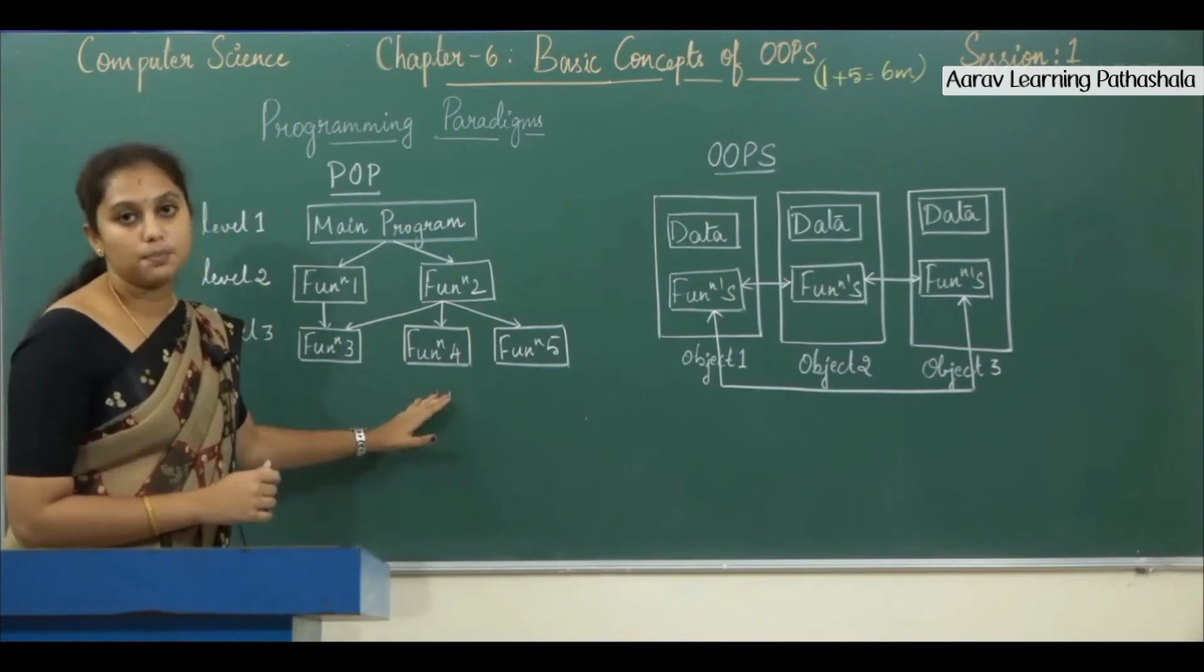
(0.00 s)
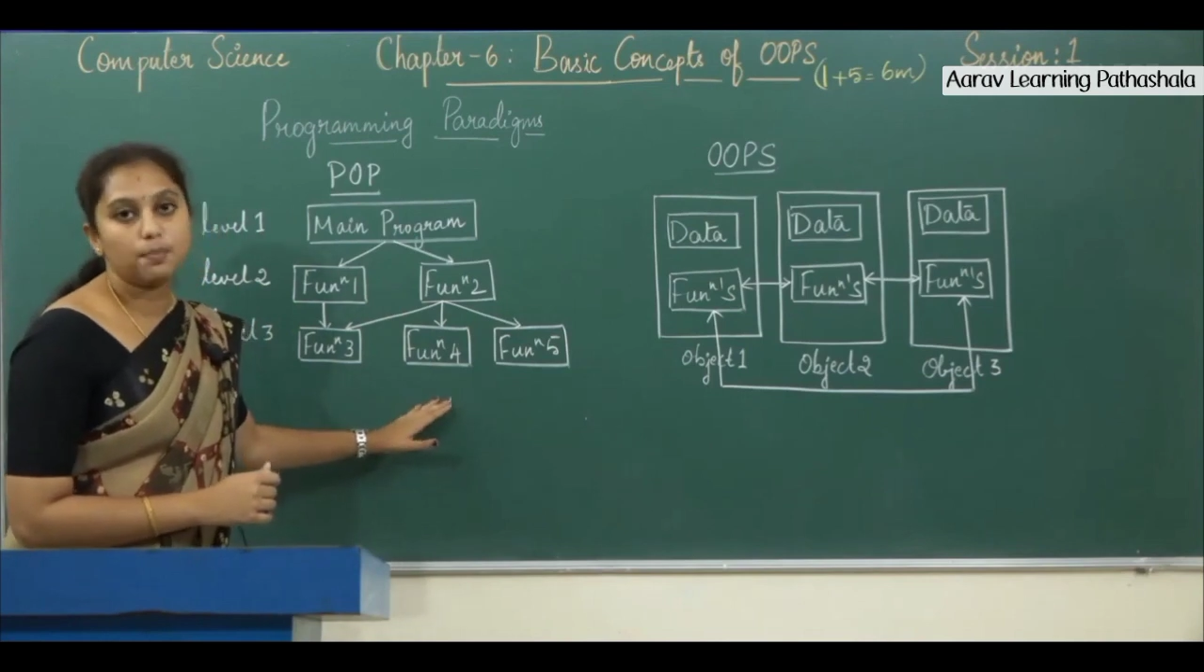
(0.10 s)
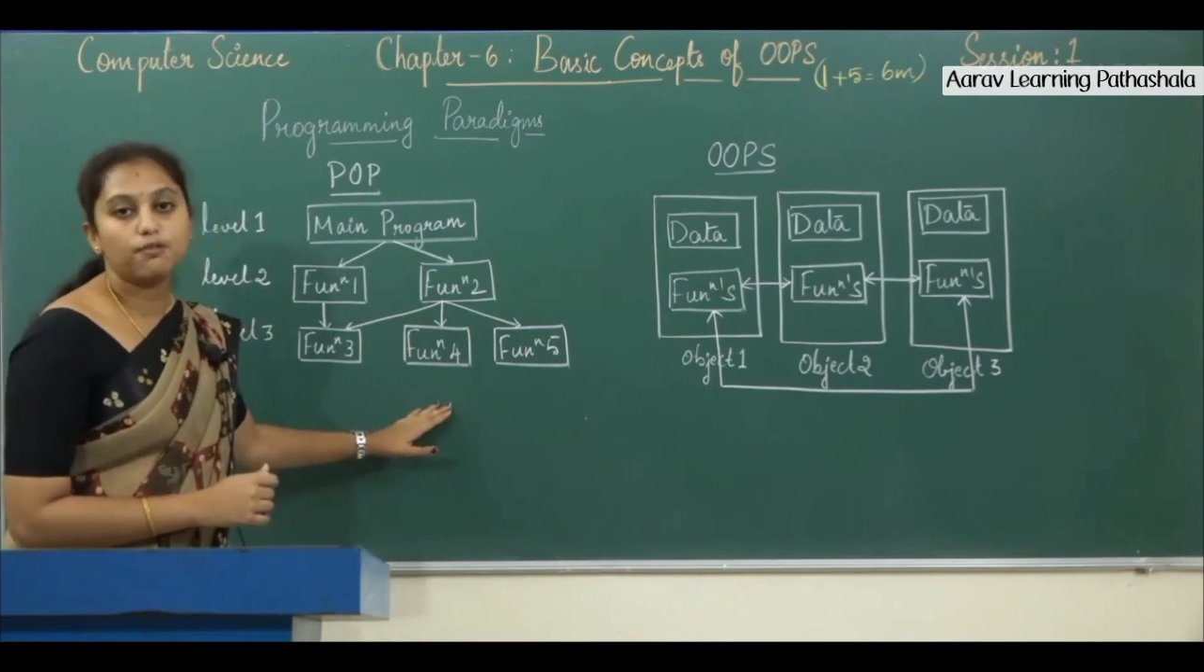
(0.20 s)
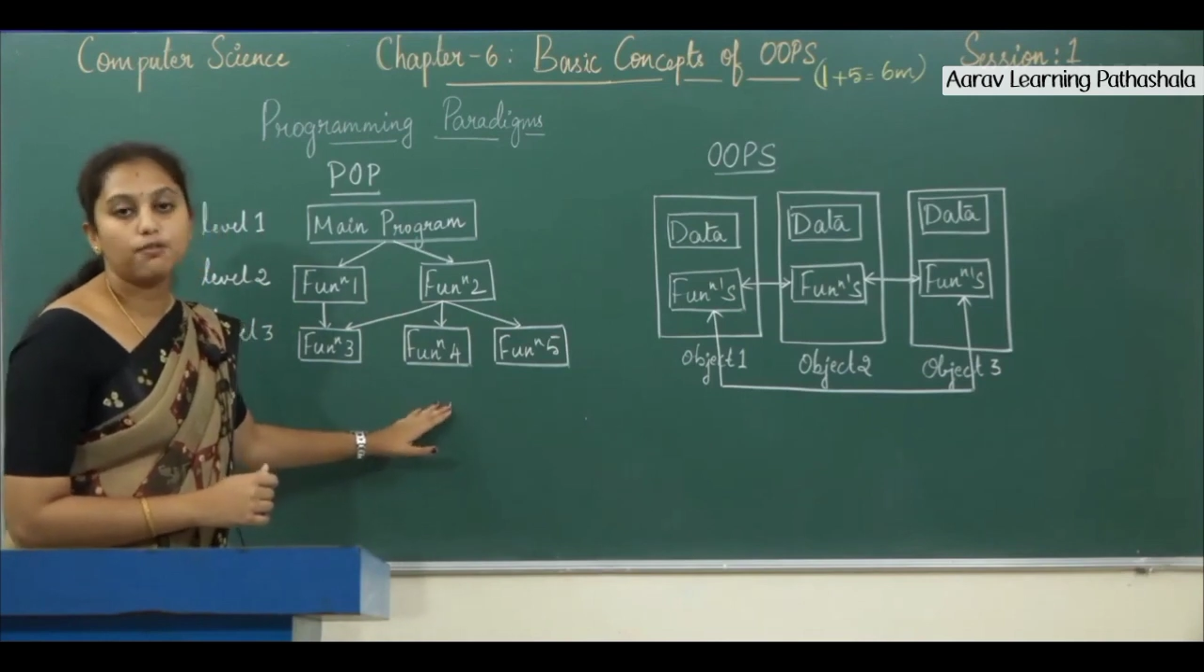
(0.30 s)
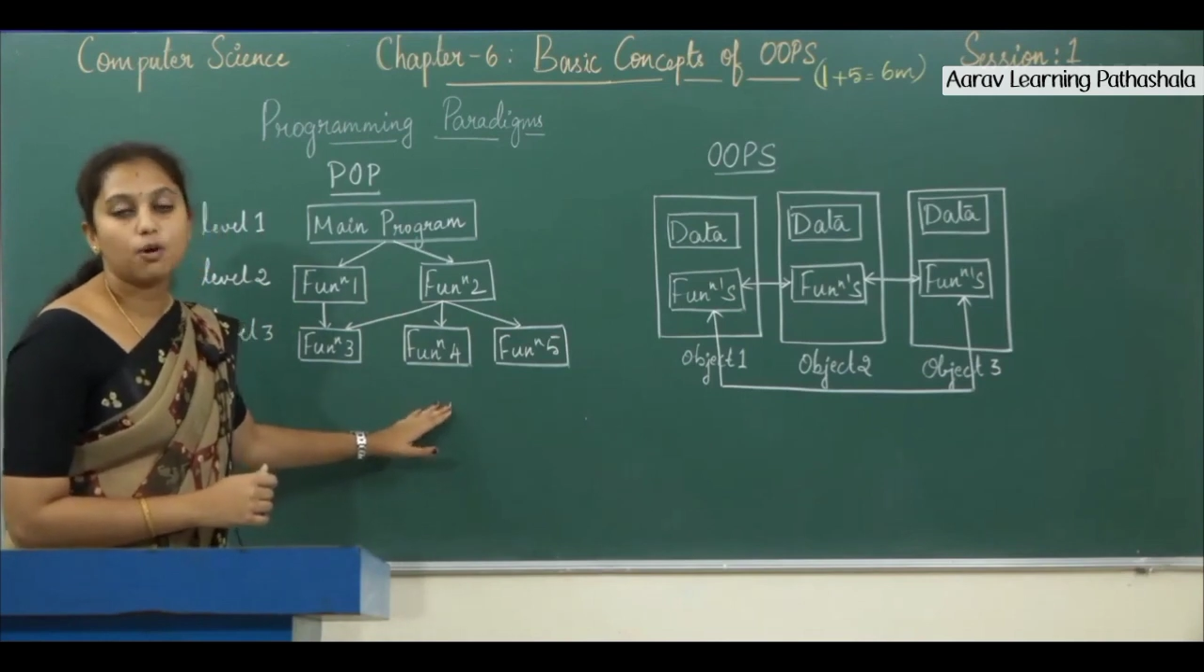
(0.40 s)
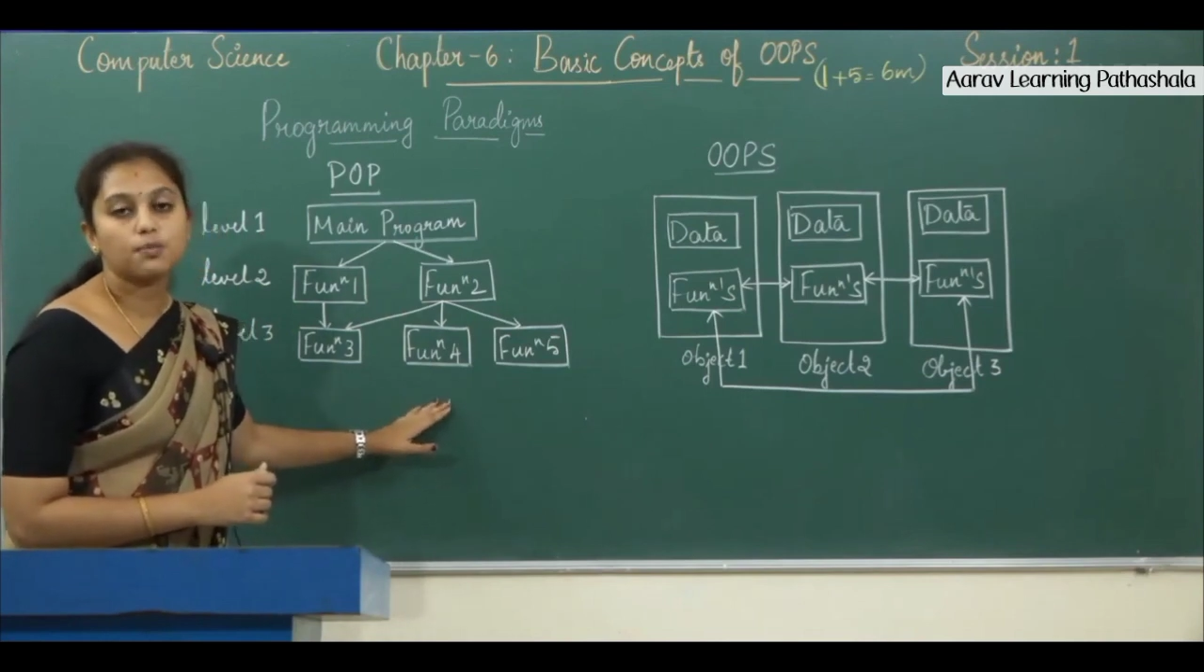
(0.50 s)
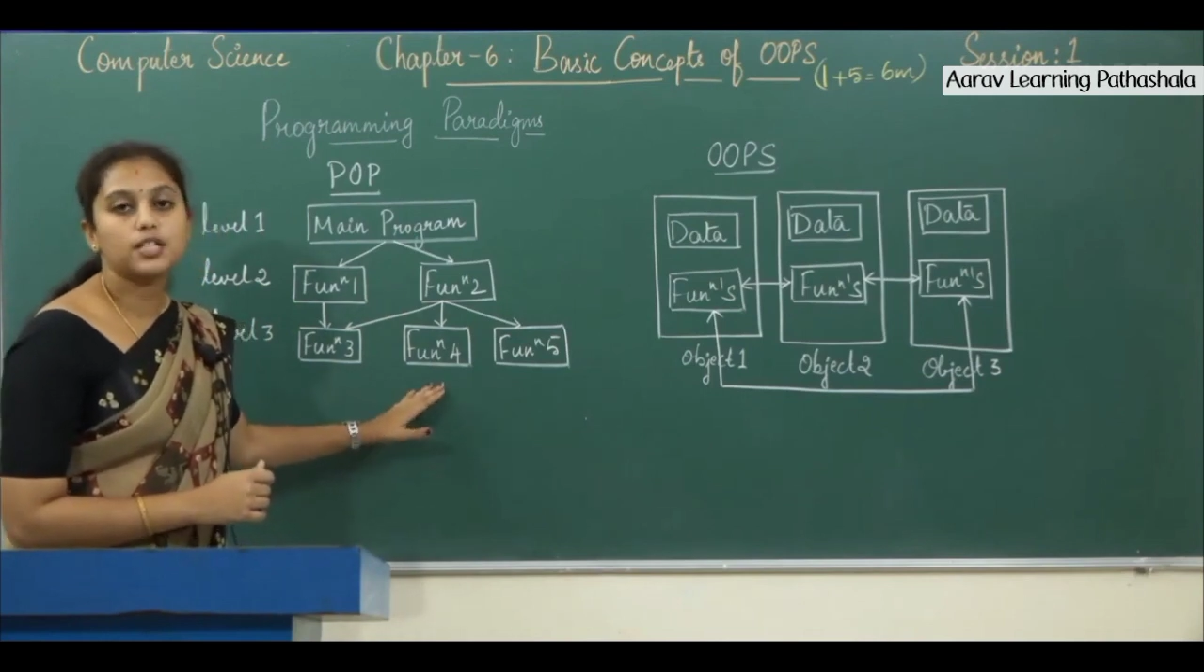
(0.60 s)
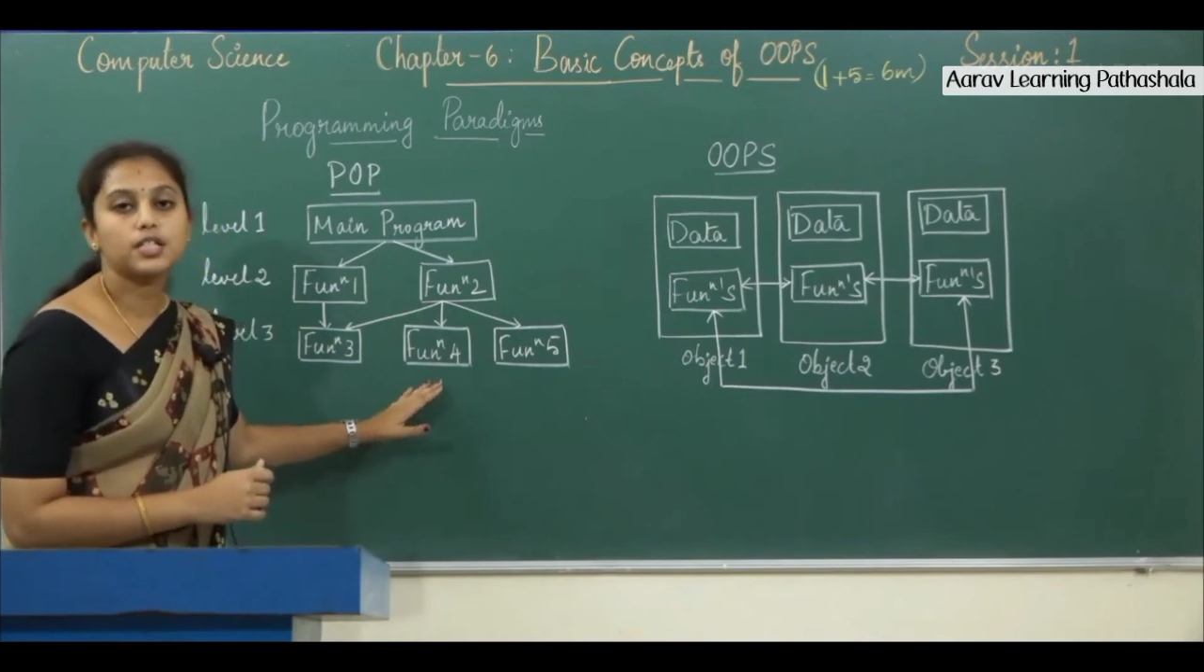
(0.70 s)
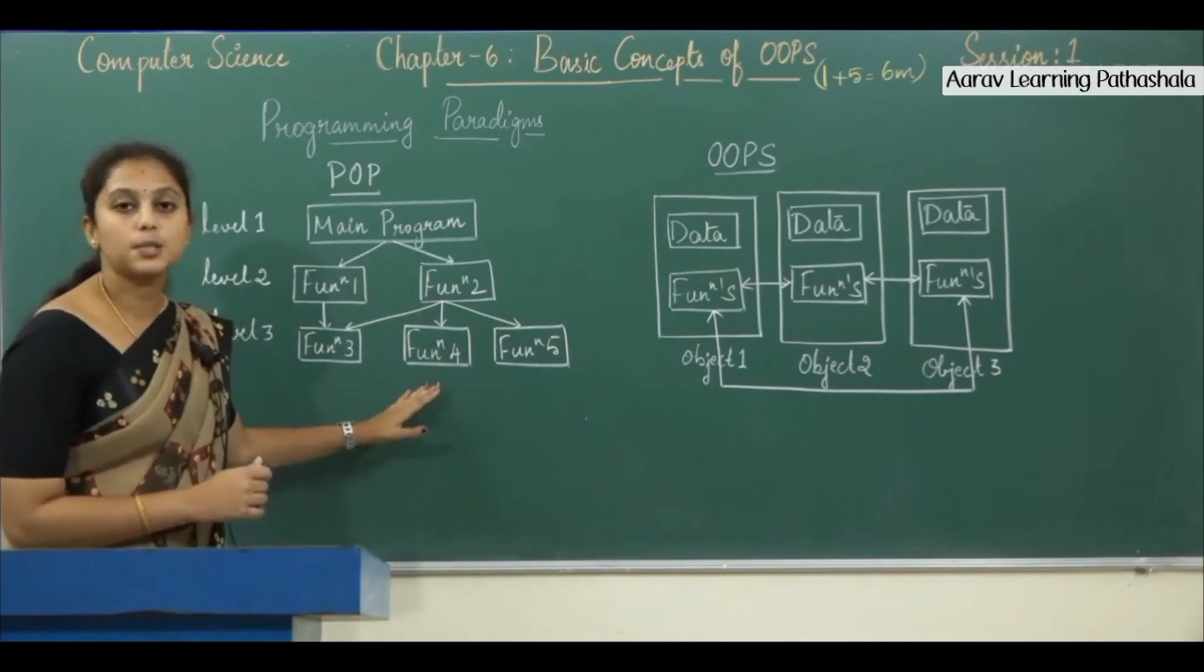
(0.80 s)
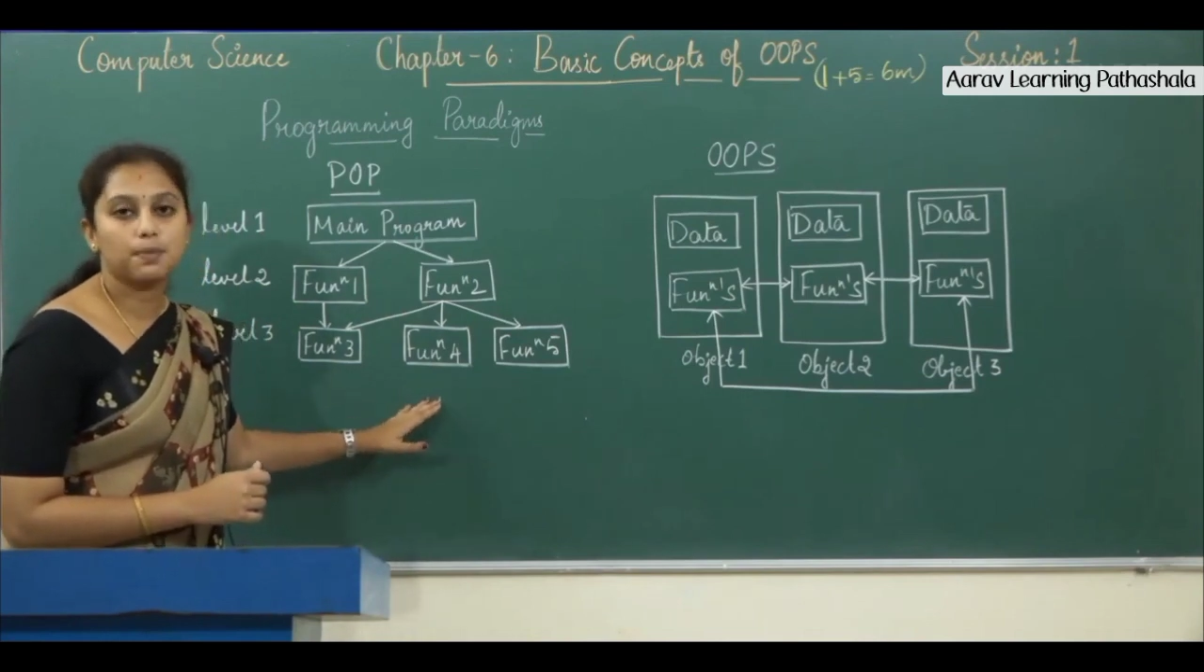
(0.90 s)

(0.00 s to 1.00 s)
performs its